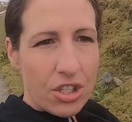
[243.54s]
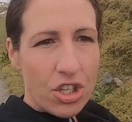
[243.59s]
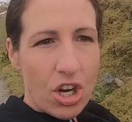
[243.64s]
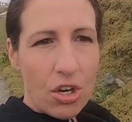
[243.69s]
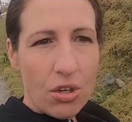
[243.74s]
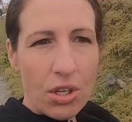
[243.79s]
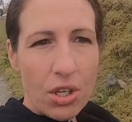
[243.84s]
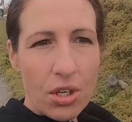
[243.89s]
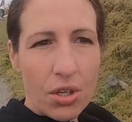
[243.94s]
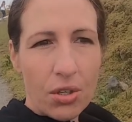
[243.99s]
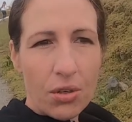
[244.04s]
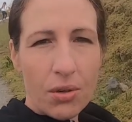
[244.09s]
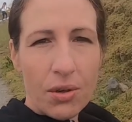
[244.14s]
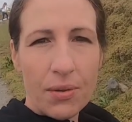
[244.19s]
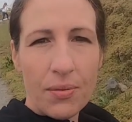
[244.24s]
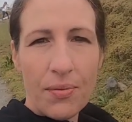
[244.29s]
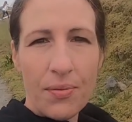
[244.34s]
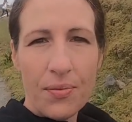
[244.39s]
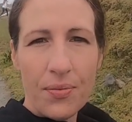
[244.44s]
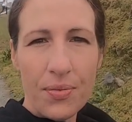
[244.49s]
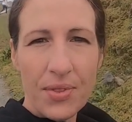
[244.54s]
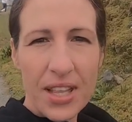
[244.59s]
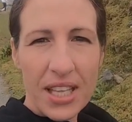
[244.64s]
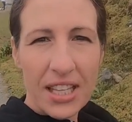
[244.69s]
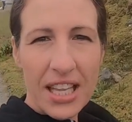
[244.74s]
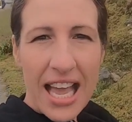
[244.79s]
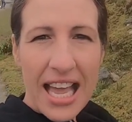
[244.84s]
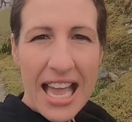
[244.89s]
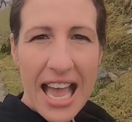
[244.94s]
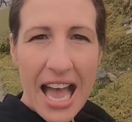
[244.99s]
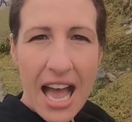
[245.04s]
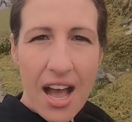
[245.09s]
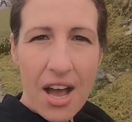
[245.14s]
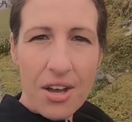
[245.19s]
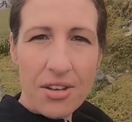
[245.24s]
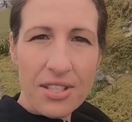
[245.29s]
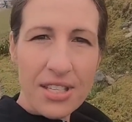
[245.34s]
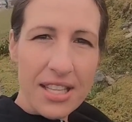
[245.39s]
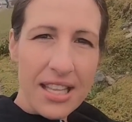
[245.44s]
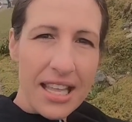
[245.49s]
show you the
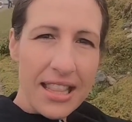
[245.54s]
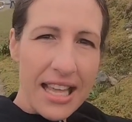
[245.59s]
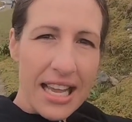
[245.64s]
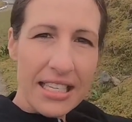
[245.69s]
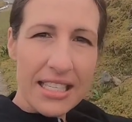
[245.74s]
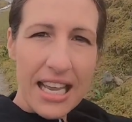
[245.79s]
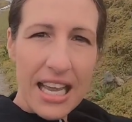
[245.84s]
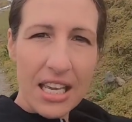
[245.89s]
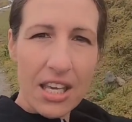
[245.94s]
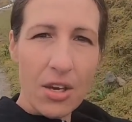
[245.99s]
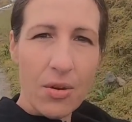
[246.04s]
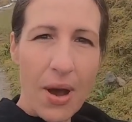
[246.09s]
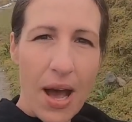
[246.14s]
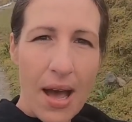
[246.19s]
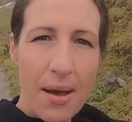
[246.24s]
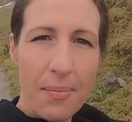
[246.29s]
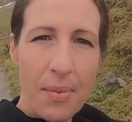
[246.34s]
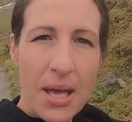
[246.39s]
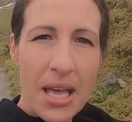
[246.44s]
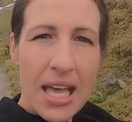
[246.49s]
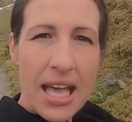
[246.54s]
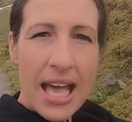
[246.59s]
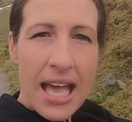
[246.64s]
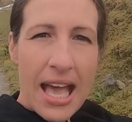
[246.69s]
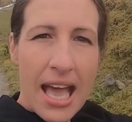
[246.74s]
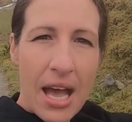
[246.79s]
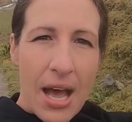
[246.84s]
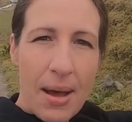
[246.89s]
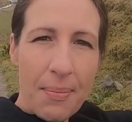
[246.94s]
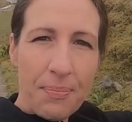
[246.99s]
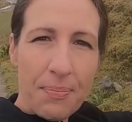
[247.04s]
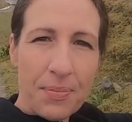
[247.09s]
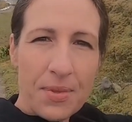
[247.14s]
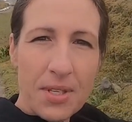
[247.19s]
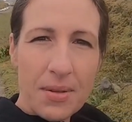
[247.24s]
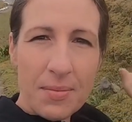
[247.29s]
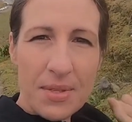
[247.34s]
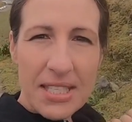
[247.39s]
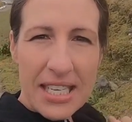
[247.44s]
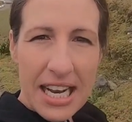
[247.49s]
lighthouse, and then they take you up
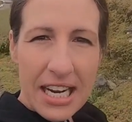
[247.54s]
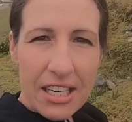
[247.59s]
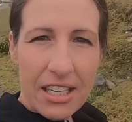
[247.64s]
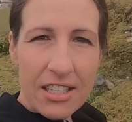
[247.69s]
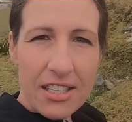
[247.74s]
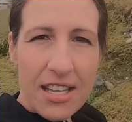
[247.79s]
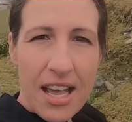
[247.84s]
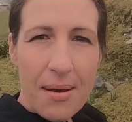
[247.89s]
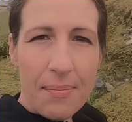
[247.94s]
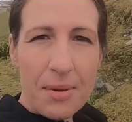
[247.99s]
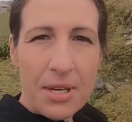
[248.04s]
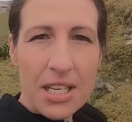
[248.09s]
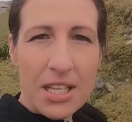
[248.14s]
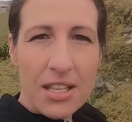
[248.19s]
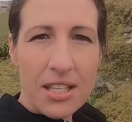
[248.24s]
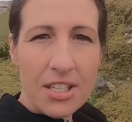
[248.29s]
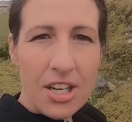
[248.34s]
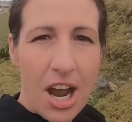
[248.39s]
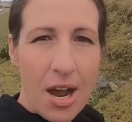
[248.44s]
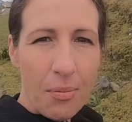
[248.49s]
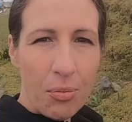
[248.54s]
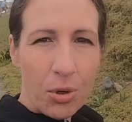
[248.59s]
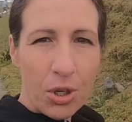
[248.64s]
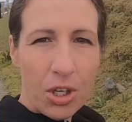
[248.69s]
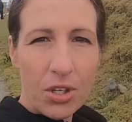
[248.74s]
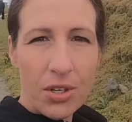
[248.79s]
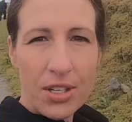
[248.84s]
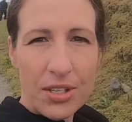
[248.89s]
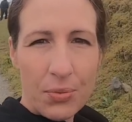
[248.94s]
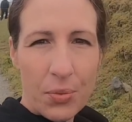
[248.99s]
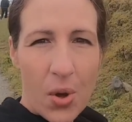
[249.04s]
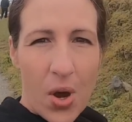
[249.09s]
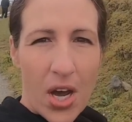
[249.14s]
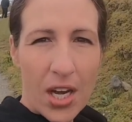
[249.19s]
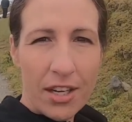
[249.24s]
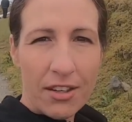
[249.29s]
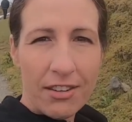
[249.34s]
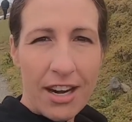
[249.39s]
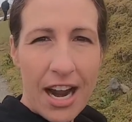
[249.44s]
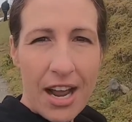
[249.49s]
some stairs up into the top where you can
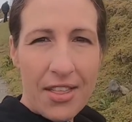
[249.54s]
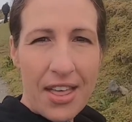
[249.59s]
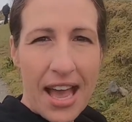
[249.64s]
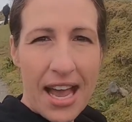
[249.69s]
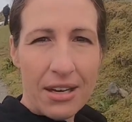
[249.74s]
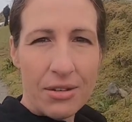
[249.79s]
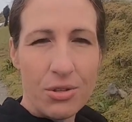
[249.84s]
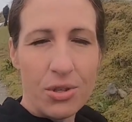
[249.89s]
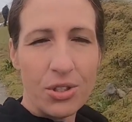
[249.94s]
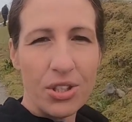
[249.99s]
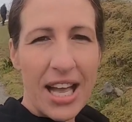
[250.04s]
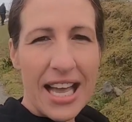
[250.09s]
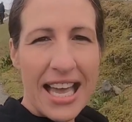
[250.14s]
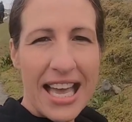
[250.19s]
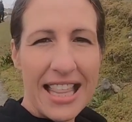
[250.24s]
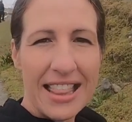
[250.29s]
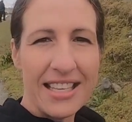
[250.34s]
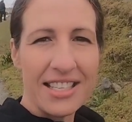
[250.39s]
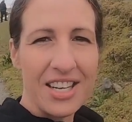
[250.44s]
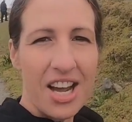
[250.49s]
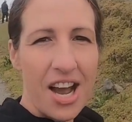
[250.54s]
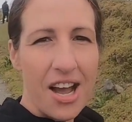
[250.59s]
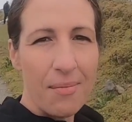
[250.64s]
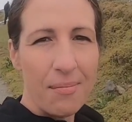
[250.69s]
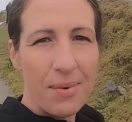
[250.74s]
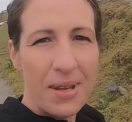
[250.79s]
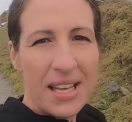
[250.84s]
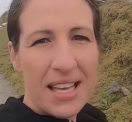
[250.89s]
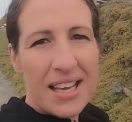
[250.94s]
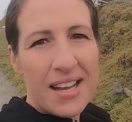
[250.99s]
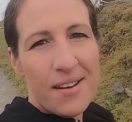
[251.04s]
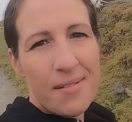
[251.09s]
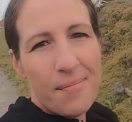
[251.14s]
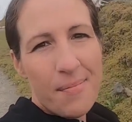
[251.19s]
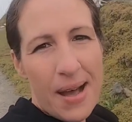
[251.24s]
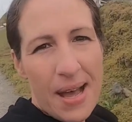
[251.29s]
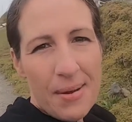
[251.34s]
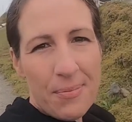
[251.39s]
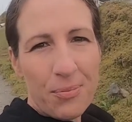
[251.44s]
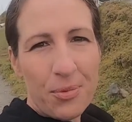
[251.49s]
walk around the actual light at the top.
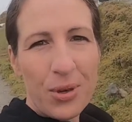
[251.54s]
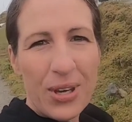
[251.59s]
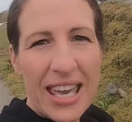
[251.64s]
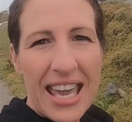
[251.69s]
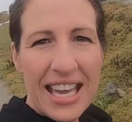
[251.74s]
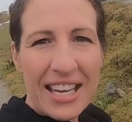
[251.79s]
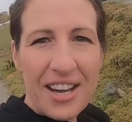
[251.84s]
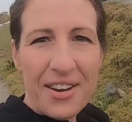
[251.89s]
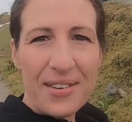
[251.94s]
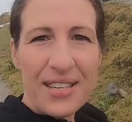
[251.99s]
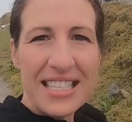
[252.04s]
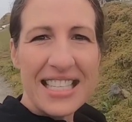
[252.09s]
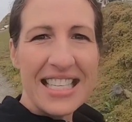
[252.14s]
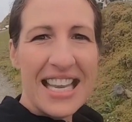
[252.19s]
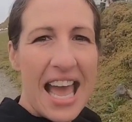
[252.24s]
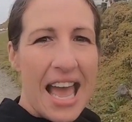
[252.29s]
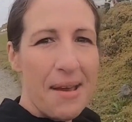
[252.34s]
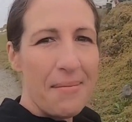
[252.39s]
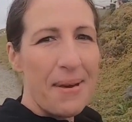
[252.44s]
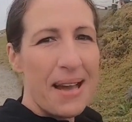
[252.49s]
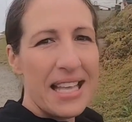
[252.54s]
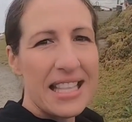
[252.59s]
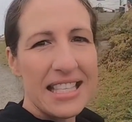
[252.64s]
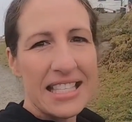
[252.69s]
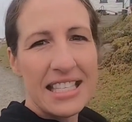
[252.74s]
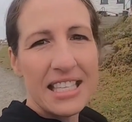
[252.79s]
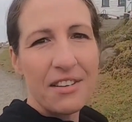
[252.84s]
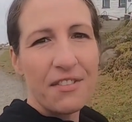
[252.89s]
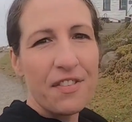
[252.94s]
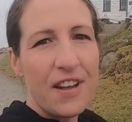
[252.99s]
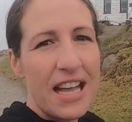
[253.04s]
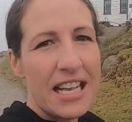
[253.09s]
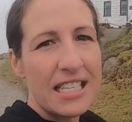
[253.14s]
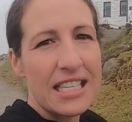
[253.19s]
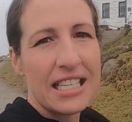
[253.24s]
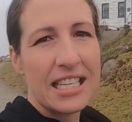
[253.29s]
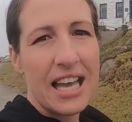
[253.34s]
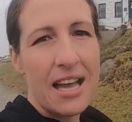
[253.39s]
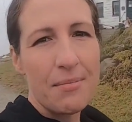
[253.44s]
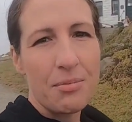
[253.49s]
But we can't go in today, but it's still fun
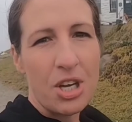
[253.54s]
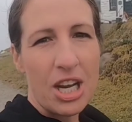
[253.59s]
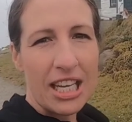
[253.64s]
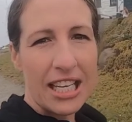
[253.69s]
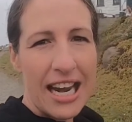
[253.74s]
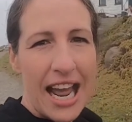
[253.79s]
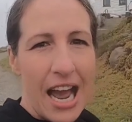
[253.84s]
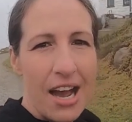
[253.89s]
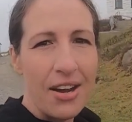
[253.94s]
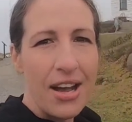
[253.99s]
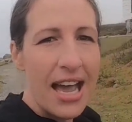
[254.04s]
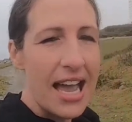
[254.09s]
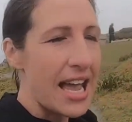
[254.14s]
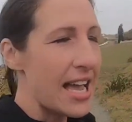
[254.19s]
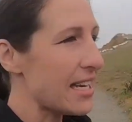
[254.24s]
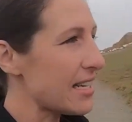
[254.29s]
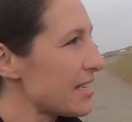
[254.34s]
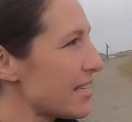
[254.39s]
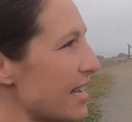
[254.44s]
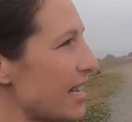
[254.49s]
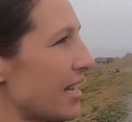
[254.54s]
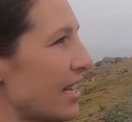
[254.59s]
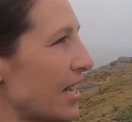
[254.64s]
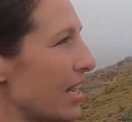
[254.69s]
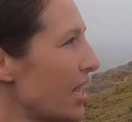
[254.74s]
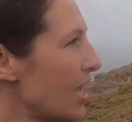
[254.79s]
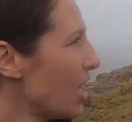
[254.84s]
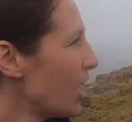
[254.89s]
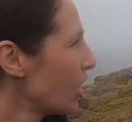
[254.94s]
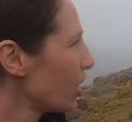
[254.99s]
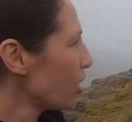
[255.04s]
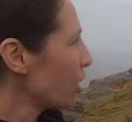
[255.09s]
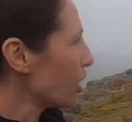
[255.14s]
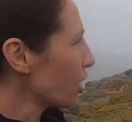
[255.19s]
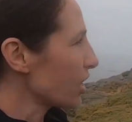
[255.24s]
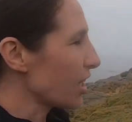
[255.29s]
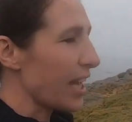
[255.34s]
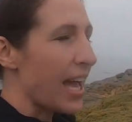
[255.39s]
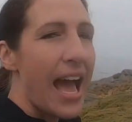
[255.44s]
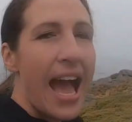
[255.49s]
to come check it out and
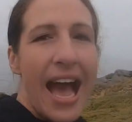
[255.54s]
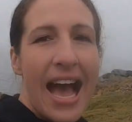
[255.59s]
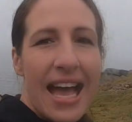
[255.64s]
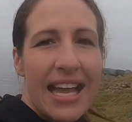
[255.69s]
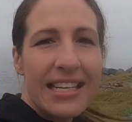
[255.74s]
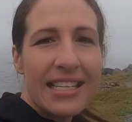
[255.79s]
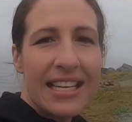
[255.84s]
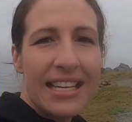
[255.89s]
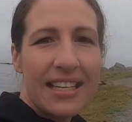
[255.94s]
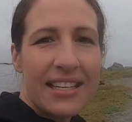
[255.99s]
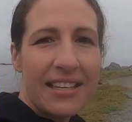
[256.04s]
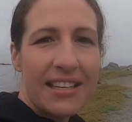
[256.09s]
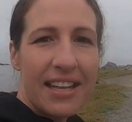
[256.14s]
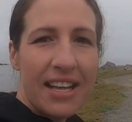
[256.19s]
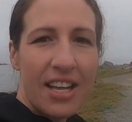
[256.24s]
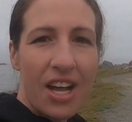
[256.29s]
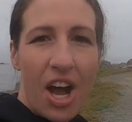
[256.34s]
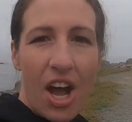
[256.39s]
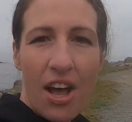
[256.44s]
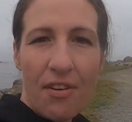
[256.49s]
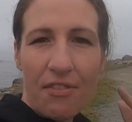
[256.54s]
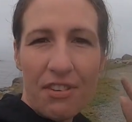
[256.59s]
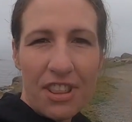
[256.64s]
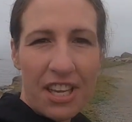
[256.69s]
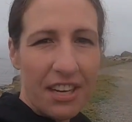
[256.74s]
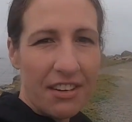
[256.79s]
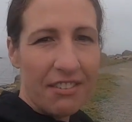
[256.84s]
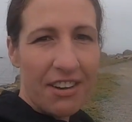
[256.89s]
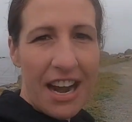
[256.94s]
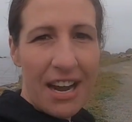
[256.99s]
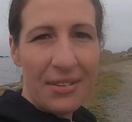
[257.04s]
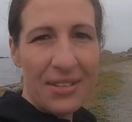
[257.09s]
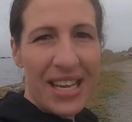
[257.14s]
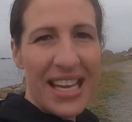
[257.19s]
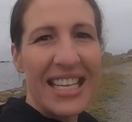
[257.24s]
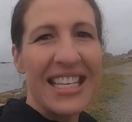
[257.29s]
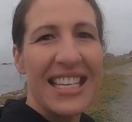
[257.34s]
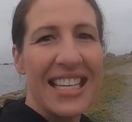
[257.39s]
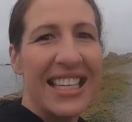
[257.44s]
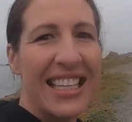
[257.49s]
look at everything around
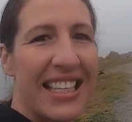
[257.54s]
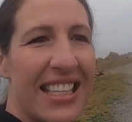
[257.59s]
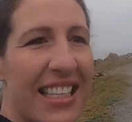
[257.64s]
it.